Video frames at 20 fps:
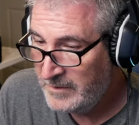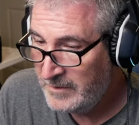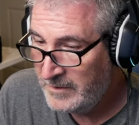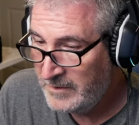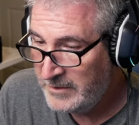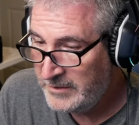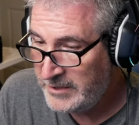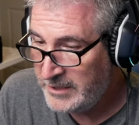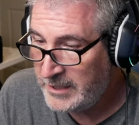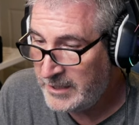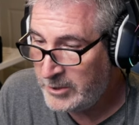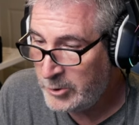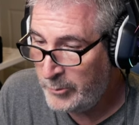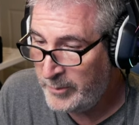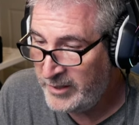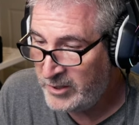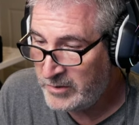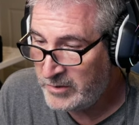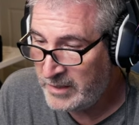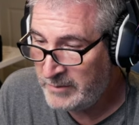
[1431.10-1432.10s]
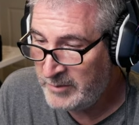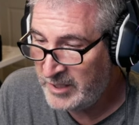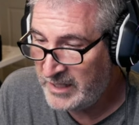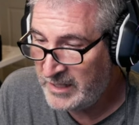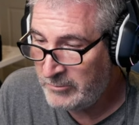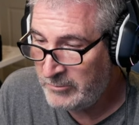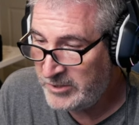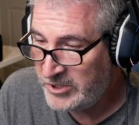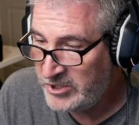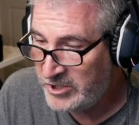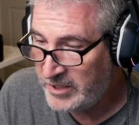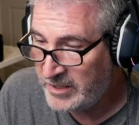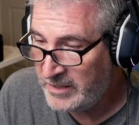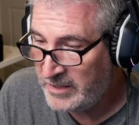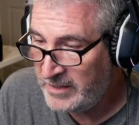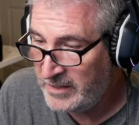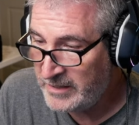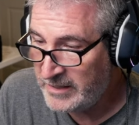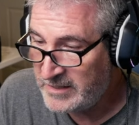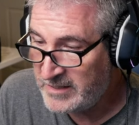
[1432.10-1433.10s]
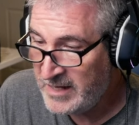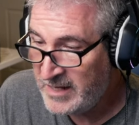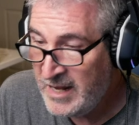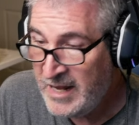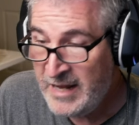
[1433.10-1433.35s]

Taco Bell coming out with chicken nuggets.